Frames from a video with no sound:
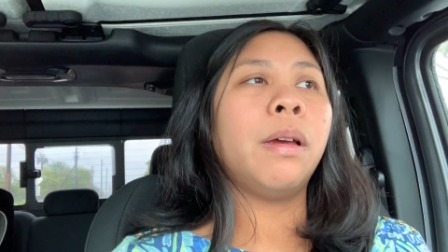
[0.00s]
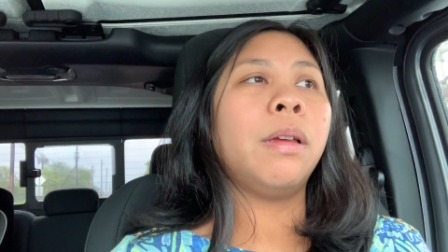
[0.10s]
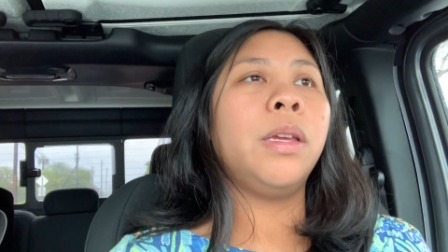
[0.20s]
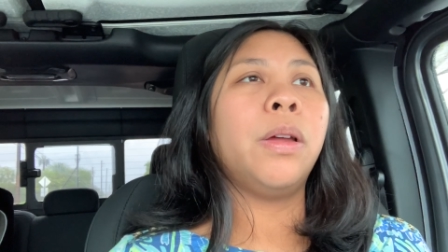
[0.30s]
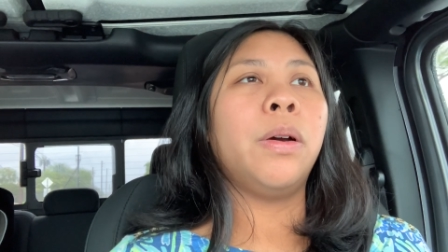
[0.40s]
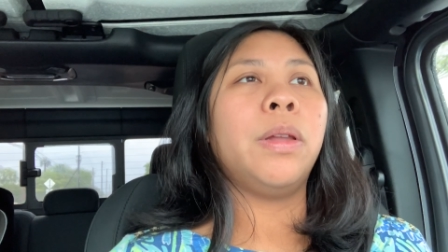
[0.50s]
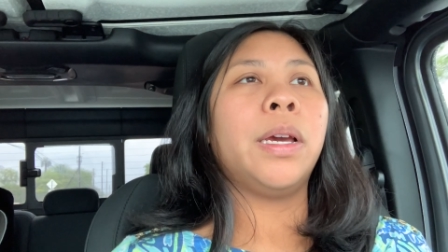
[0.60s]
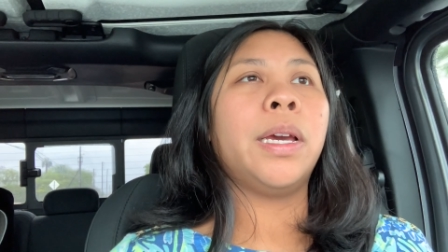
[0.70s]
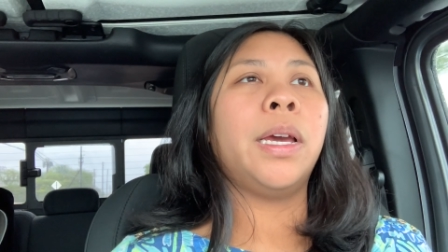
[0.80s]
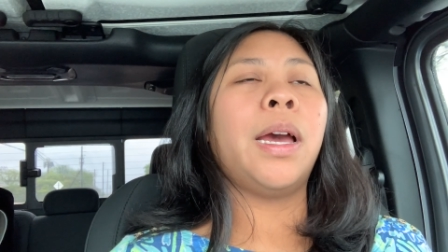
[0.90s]
you know,
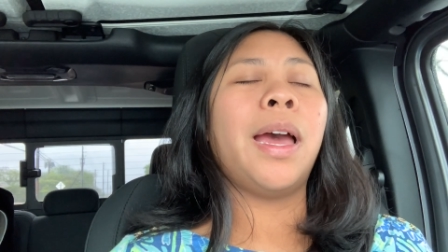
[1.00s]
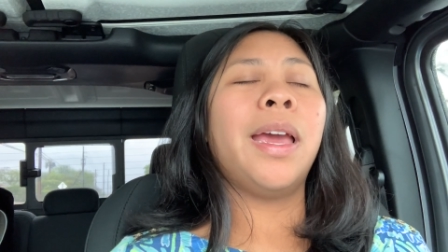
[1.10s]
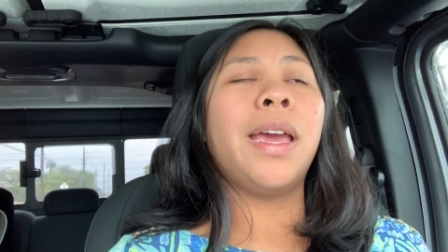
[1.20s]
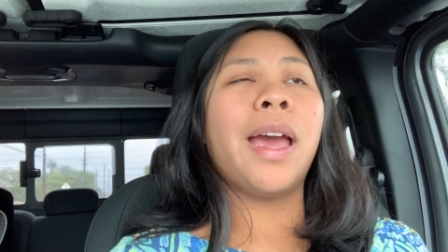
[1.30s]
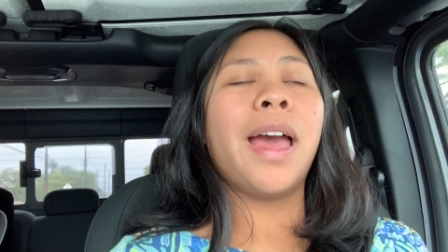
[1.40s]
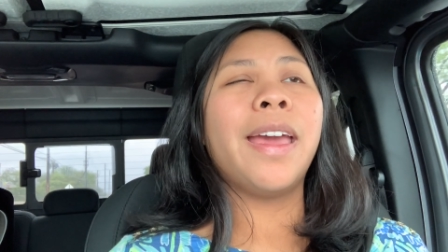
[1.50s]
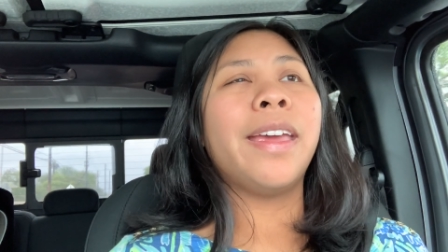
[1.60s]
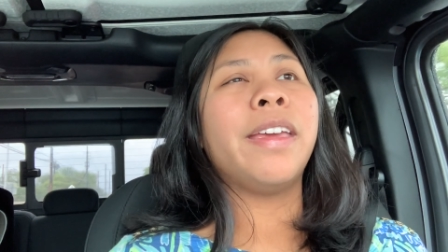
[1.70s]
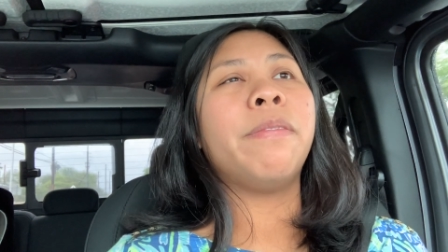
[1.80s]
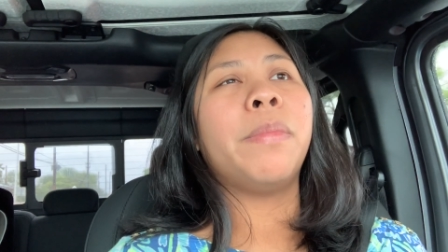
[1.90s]
like I
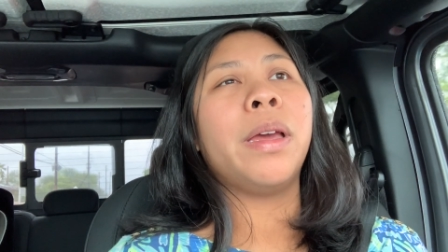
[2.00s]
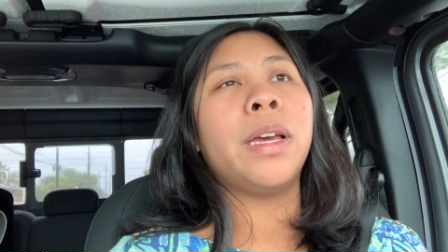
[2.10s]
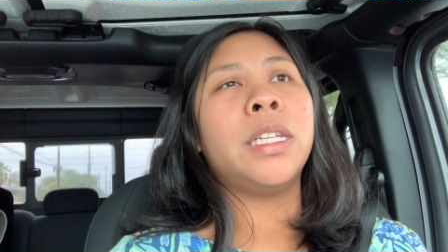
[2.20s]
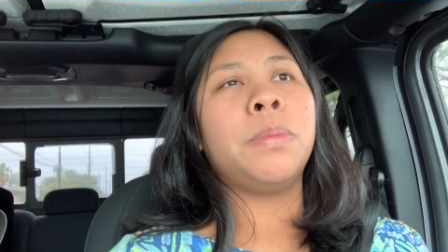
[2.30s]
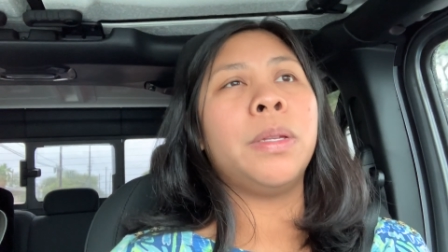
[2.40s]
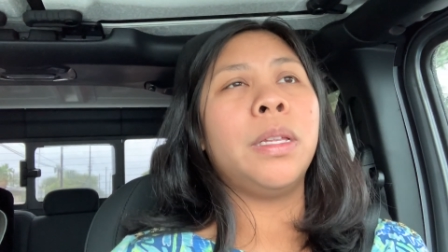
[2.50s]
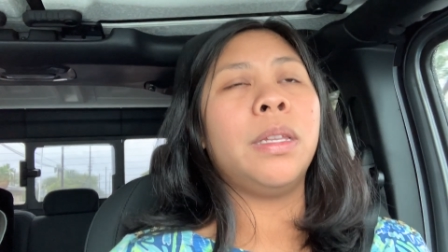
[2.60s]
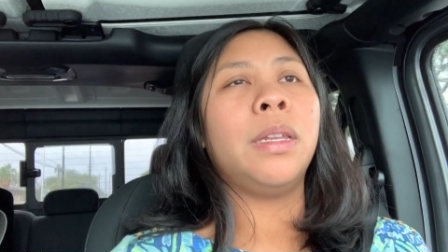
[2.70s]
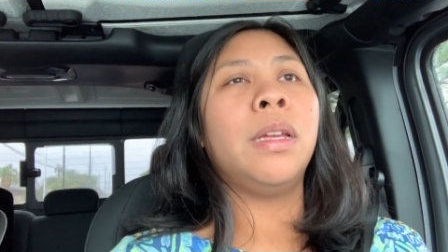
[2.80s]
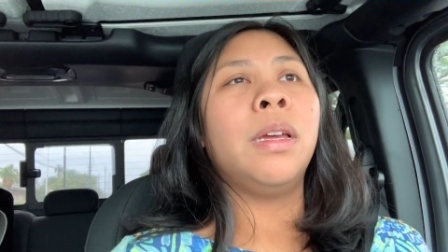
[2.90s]
give my
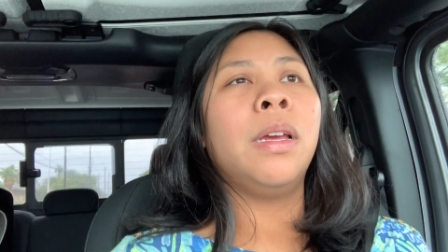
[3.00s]
husband,